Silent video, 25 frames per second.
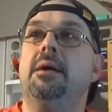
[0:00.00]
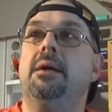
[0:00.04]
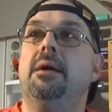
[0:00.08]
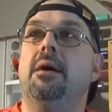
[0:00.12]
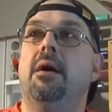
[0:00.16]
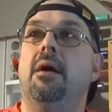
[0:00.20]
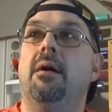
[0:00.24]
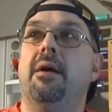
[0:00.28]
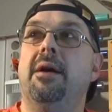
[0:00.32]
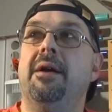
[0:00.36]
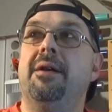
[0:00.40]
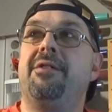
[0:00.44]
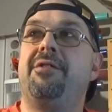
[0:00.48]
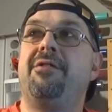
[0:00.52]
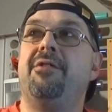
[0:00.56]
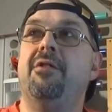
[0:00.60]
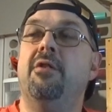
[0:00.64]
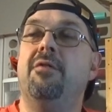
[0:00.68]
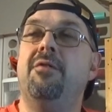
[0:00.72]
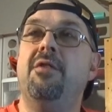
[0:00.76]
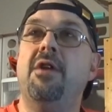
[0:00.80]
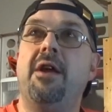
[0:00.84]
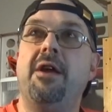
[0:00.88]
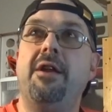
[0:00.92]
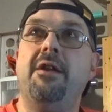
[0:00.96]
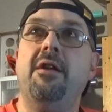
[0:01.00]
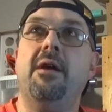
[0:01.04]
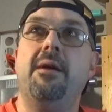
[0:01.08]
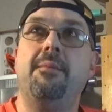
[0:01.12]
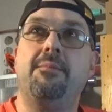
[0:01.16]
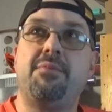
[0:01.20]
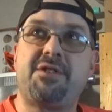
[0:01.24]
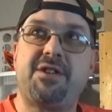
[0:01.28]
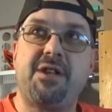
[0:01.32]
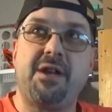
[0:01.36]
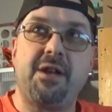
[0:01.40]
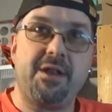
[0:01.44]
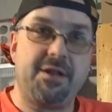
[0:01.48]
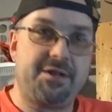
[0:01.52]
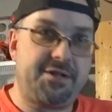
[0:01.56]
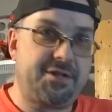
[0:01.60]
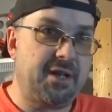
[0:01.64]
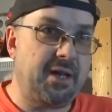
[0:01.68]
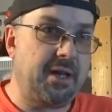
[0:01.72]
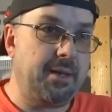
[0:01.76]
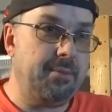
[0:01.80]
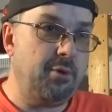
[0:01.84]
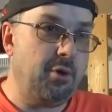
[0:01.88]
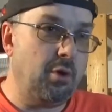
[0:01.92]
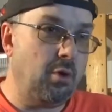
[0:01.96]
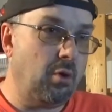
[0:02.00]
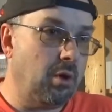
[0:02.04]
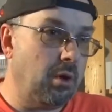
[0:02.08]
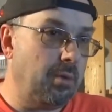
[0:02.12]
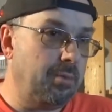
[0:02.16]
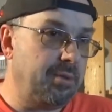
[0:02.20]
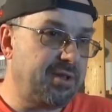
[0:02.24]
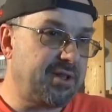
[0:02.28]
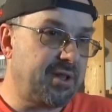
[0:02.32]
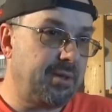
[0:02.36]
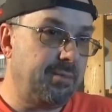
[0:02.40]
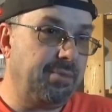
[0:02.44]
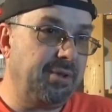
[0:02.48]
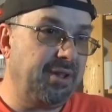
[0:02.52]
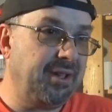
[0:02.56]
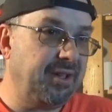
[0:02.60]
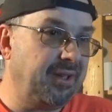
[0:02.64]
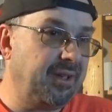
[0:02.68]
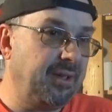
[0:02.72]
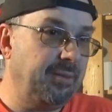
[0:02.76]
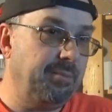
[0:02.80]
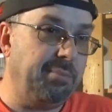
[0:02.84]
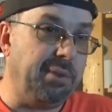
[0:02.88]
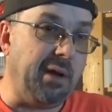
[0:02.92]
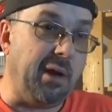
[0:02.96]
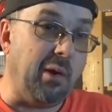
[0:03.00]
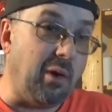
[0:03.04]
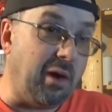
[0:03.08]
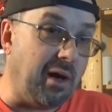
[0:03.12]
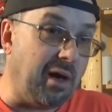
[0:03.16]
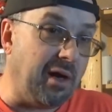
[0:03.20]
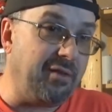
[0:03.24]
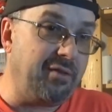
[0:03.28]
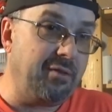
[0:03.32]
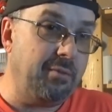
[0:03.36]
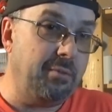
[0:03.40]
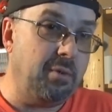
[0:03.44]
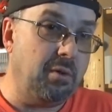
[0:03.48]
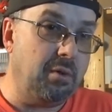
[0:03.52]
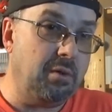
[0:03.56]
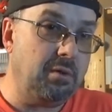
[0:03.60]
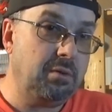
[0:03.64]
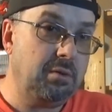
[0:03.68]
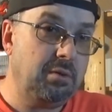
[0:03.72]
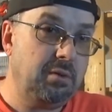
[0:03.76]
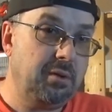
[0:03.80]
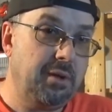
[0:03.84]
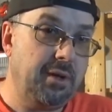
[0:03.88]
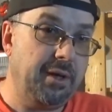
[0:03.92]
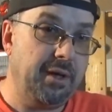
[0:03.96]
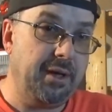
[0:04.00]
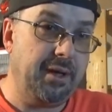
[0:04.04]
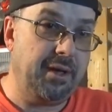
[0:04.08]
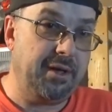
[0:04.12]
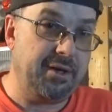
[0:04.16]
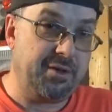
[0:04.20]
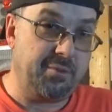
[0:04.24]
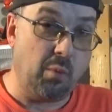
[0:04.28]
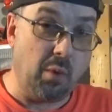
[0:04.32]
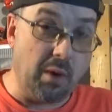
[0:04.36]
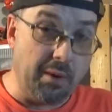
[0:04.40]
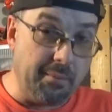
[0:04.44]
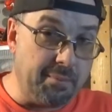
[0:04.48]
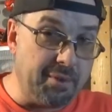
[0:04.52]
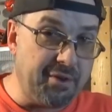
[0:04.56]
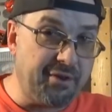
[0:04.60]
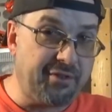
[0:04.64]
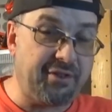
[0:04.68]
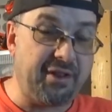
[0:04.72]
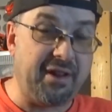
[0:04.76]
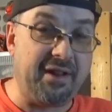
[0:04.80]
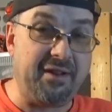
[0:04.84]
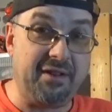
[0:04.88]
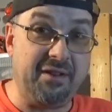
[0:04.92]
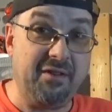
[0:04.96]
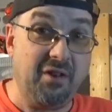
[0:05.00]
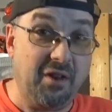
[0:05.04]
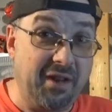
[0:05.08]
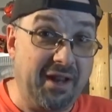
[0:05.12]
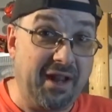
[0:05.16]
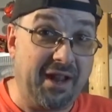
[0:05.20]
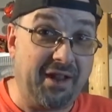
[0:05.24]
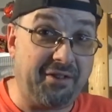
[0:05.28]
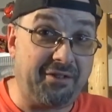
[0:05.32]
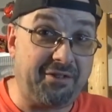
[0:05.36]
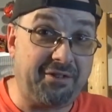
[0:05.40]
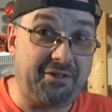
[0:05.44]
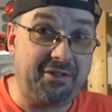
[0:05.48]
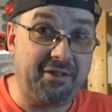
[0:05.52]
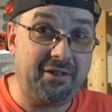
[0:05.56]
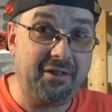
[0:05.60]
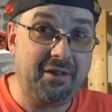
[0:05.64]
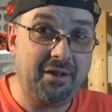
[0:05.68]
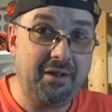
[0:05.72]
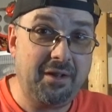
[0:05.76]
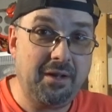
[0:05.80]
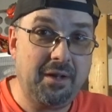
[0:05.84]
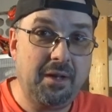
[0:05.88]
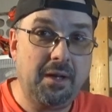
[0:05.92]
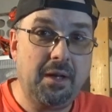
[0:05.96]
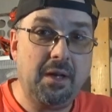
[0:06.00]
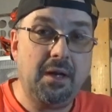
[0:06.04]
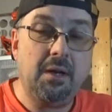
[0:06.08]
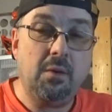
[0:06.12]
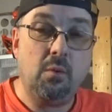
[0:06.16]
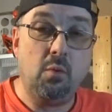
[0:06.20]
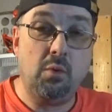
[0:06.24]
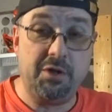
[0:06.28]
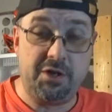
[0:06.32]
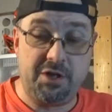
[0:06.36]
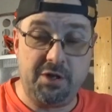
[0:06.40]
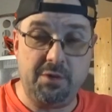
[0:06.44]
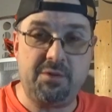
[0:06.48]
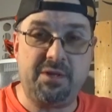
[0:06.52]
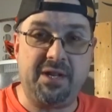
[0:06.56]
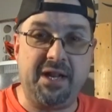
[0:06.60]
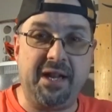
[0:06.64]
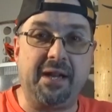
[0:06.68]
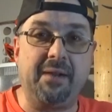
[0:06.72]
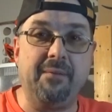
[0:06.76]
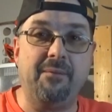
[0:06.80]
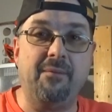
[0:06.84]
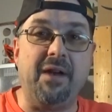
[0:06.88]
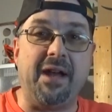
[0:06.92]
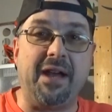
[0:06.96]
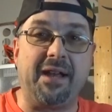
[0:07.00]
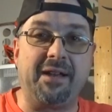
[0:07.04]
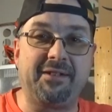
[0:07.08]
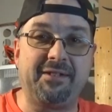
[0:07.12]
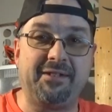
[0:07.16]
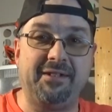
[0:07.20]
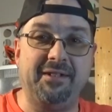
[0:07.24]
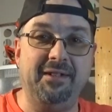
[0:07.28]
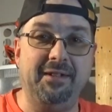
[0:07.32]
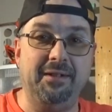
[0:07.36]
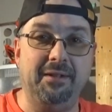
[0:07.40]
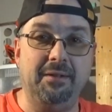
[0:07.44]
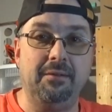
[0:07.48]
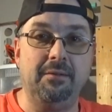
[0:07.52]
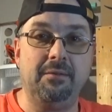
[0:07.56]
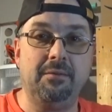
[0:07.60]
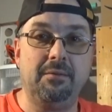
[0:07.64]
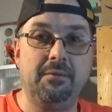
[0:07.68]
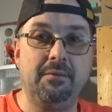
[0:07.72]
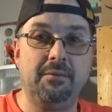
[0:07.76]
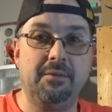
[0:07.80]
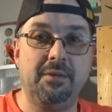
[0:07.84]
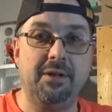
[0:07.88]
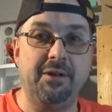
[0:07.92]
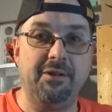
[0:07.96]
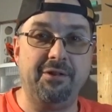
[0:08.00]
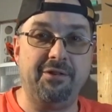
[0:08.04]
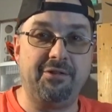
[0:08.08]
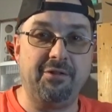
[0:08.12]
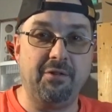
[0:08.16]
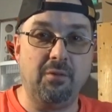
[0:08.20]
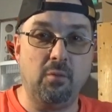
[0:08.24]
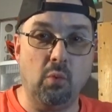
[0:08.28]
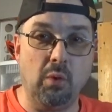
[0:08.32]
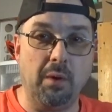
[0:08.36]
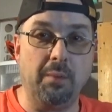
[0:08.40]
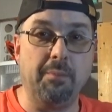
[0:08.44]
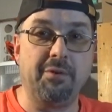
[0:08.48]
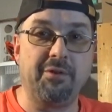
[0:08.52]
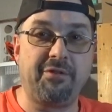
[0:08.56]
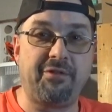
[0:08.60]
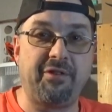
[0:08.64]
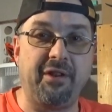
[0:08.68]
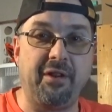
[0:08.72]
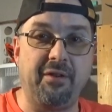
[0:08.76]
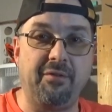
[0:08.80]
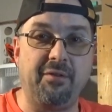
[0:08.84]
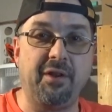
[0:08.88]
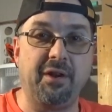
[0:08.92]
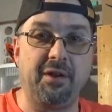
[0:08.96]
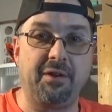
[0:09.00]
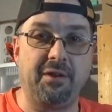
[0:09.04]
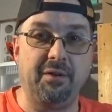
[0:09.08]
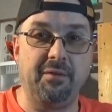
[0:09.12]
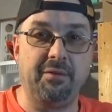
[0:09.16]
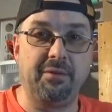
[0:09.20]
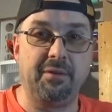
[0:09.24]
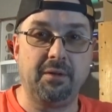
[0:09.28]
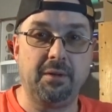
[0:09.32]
All right, so if 99% of the time an orb is completely blow-offable and it's 1%, yes, would you take a vaccine that is 1% effective?